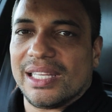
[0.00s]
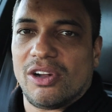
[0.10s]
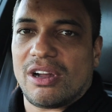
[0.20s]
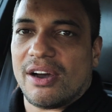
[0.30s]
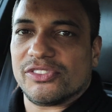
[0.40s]

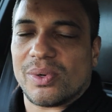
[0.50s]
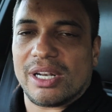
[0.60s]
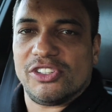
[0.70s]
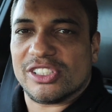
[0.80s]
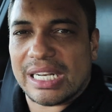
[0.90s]
They look after
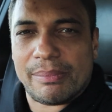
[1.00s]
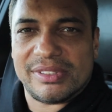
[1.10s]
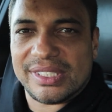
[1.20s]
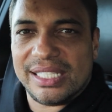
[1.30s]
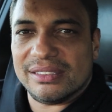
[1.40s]
quite a few
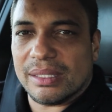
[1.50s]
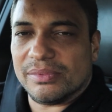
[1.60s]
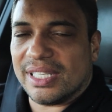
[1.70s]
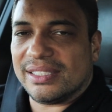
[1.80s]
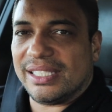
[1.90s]
celebrities in
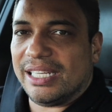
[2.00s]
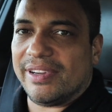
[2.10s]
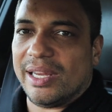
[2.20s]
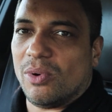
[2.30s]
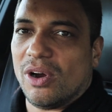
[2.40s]
terms of their
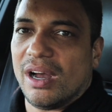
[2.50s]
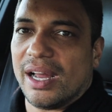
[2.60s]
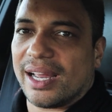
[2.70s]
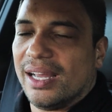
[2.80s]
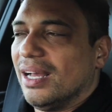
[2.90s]
TV
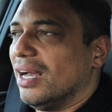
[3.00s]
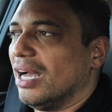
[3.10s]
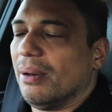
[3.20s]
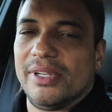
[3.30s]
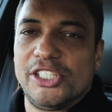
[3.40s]
work,
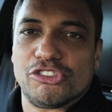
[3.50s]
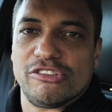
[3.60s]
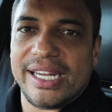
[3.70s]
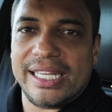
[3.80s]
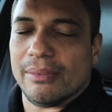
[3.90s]

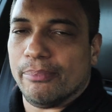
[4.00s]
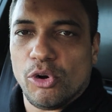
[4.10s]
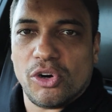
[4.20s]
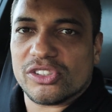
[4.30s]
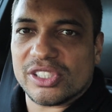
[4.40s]
literary, the
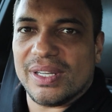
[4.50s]
book.